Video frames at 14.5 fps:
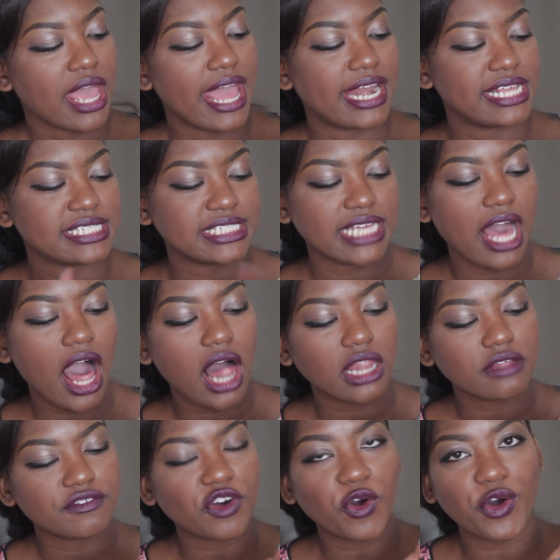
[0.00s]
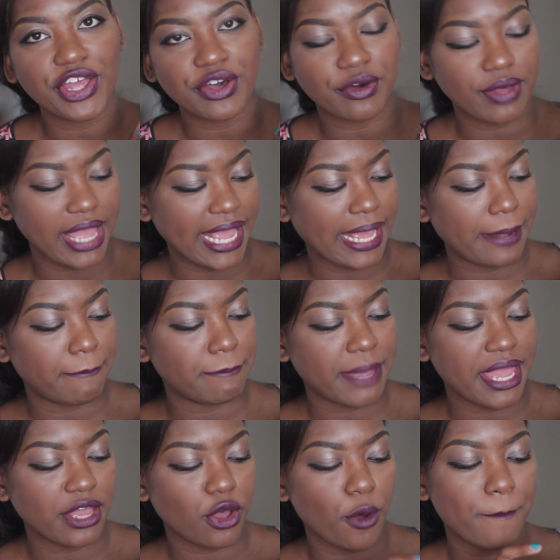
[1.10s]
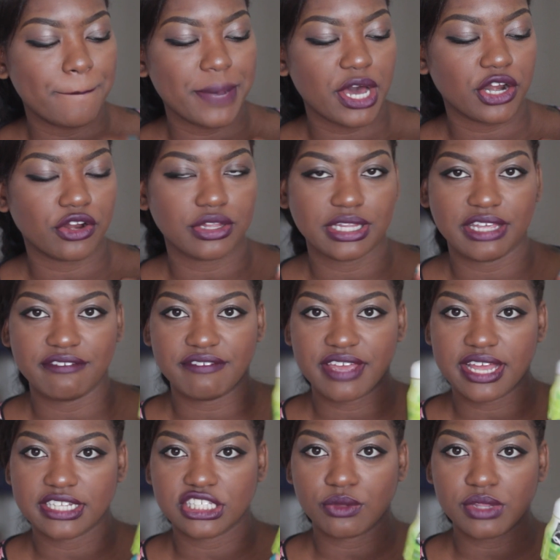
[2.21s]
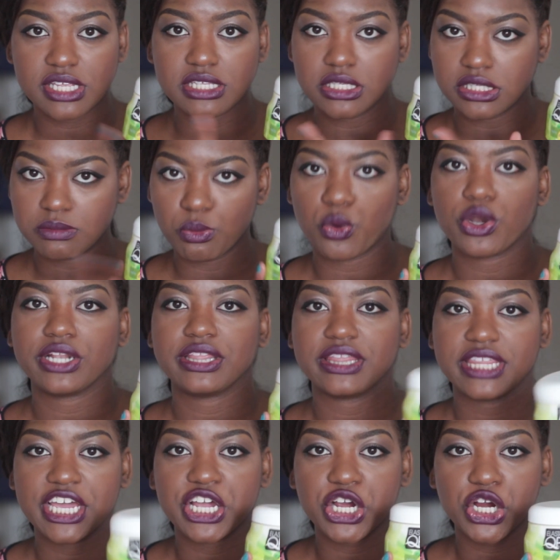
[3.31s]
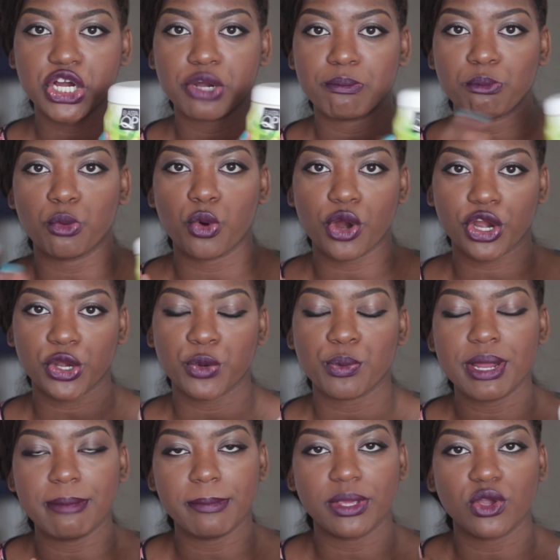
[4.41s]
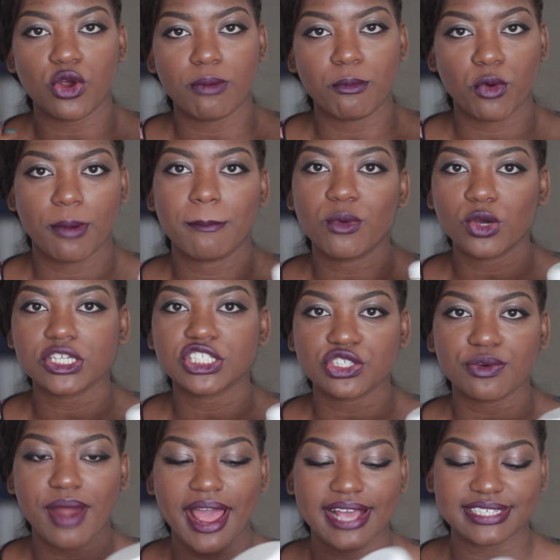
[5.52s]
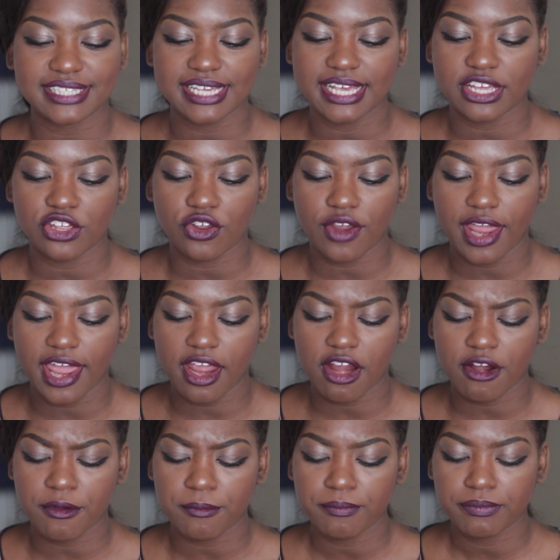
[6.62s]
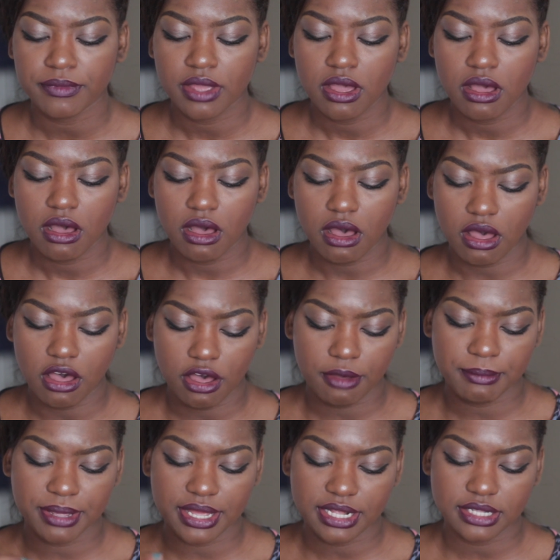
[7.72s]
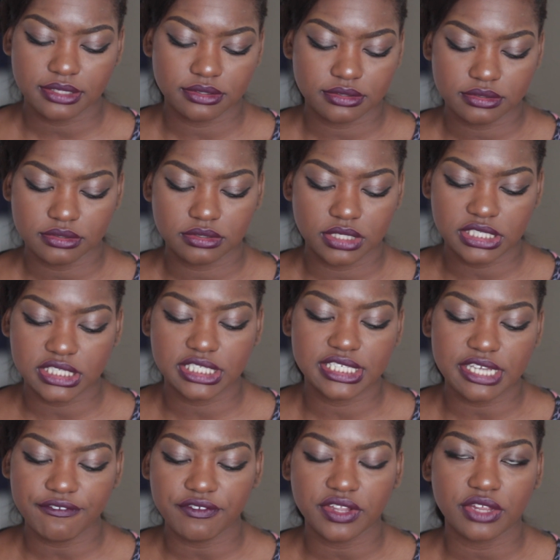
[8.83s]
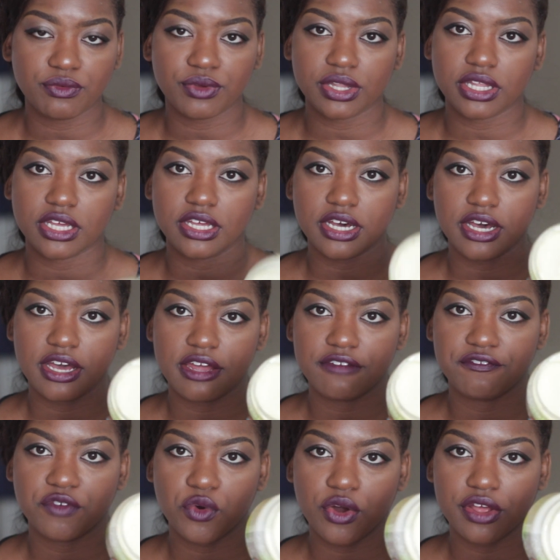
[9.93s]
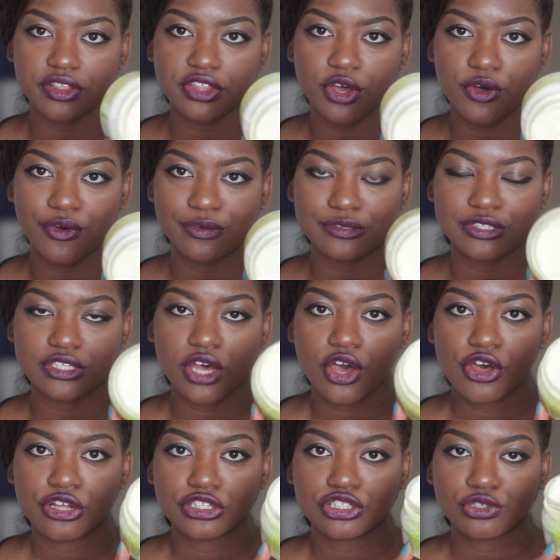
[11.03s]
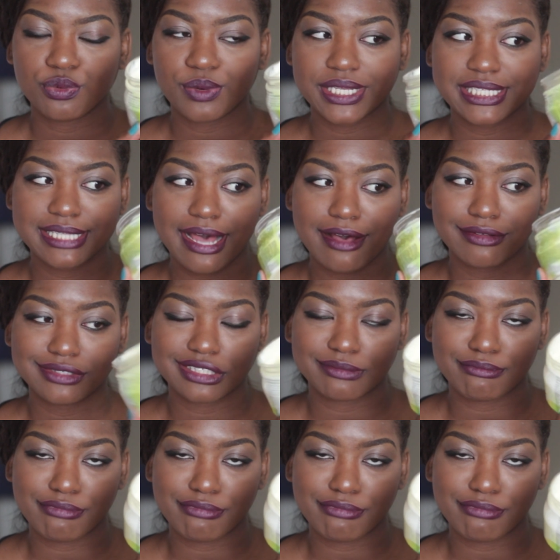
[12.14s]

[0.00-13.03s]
and it's the olive oil and mango butter leave-in. So this is more thicker, more creamier, more moisturizing your hair. Um, it's definitely really good for those twist outs